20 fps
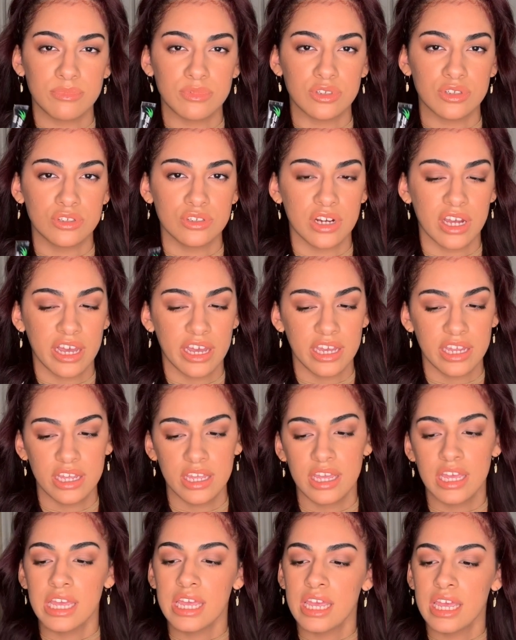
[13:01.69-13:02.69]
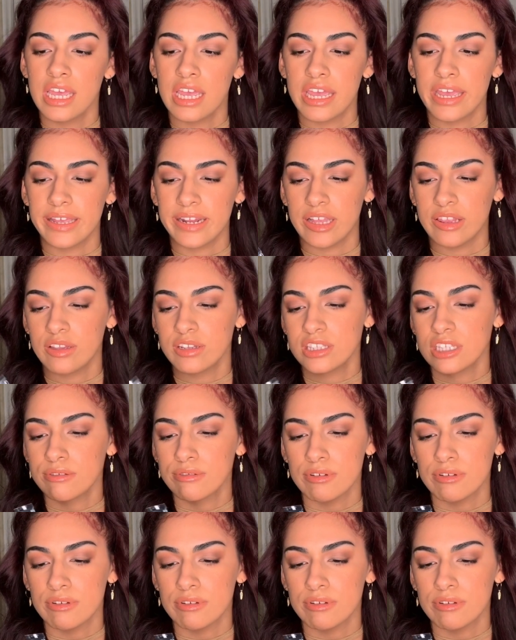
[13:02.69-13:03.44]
to dry. And I looked at